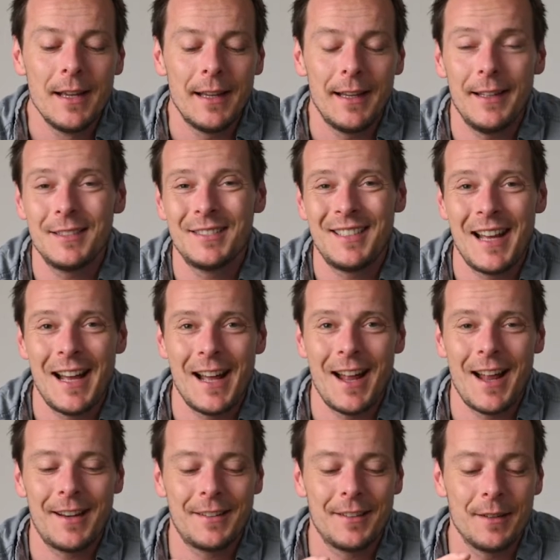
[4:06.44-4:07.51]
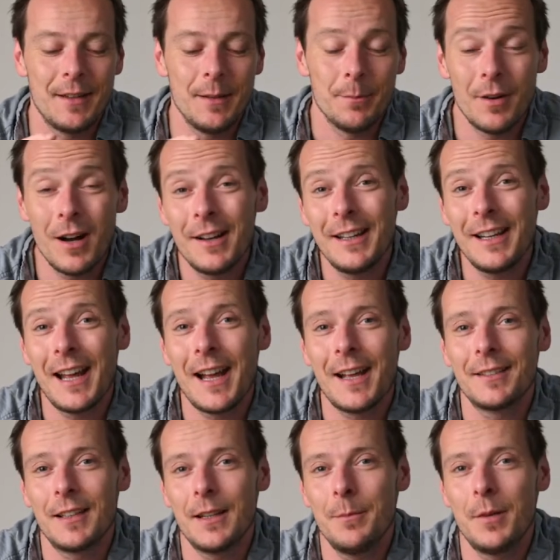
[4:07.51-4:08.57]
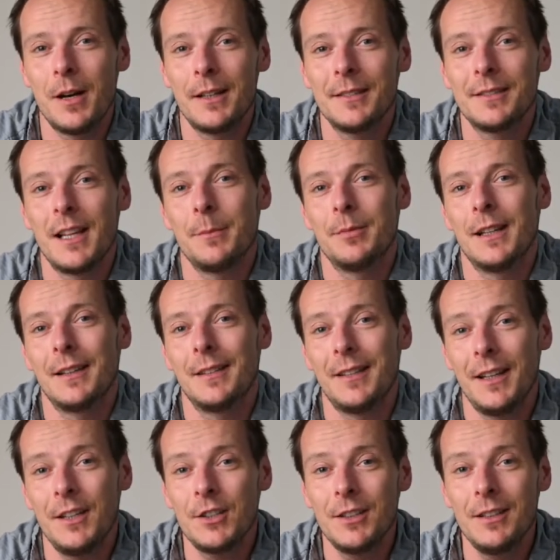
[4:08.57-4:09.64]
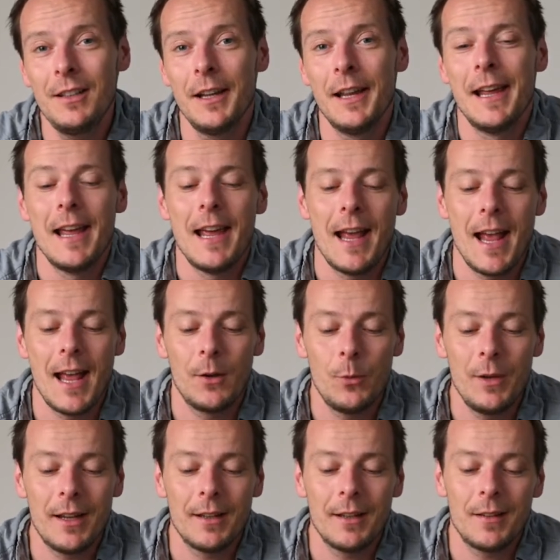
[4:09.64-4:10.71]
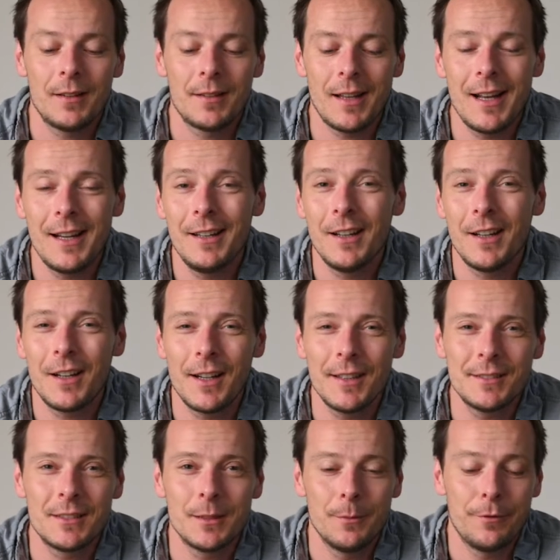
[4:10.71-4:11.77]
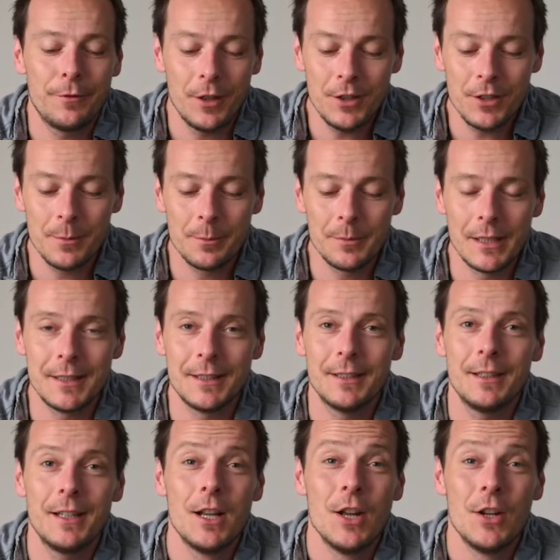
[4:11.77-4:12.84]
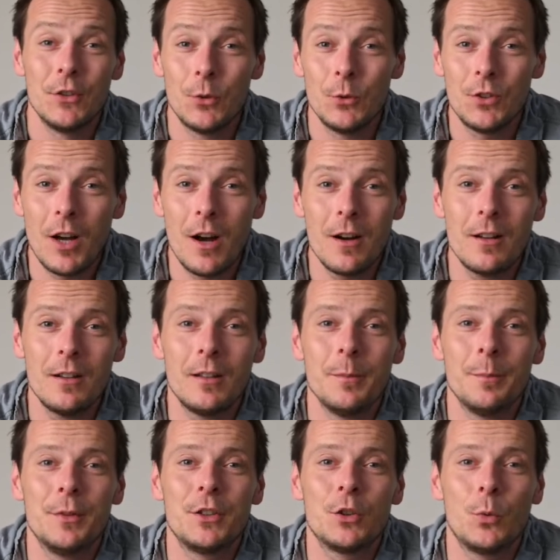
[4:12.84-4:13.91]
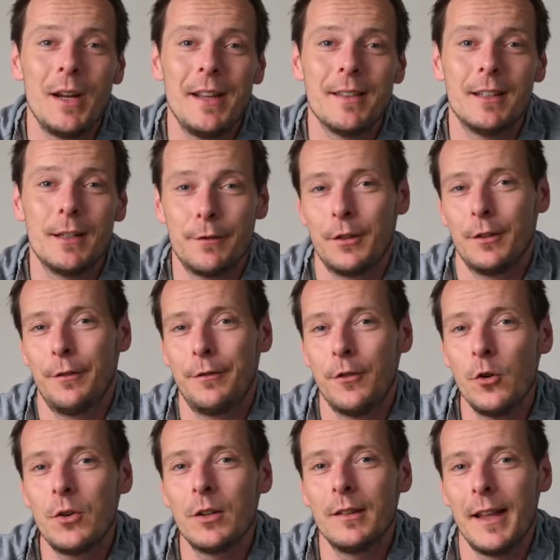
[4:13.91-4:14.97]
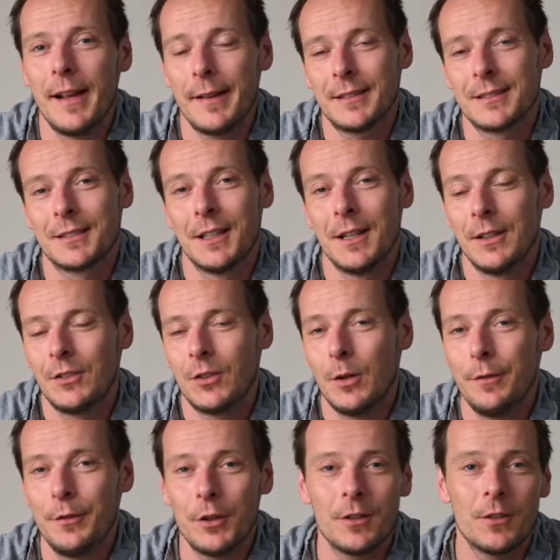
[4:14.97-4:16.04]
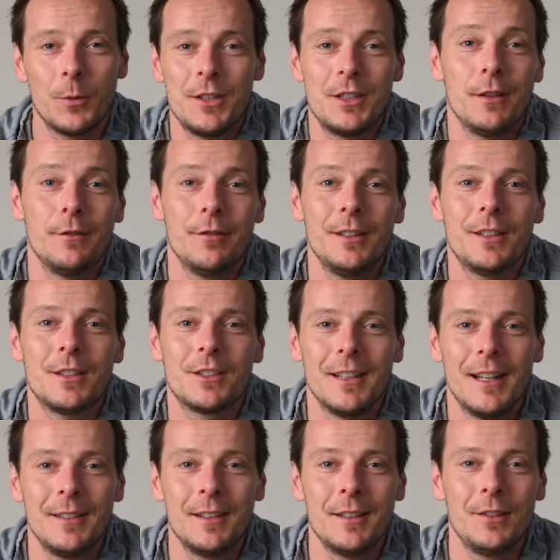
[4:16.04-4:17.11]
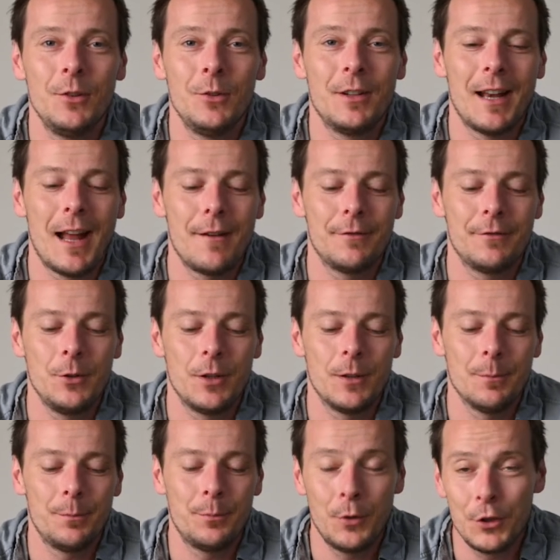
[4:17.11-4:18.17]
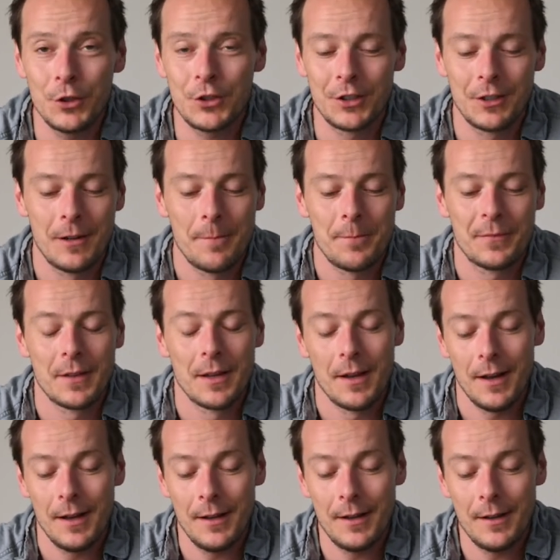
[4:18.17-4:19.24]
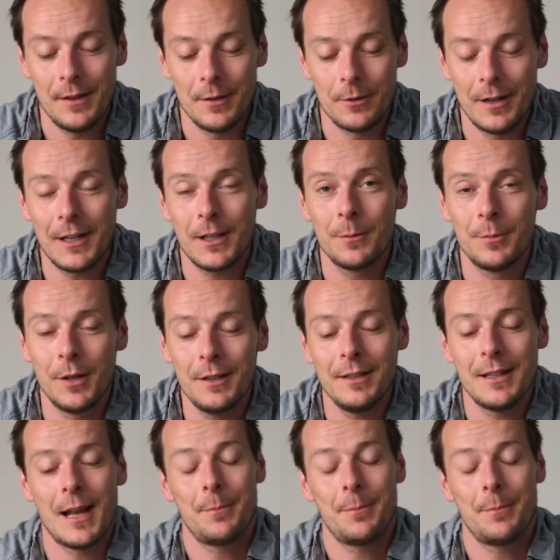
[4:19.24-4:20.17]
is that the body has in-body stabilization, and we can assign a custom function button to toggle between the different focal lengths. So if you're switching vintage lenses, you can push the record button.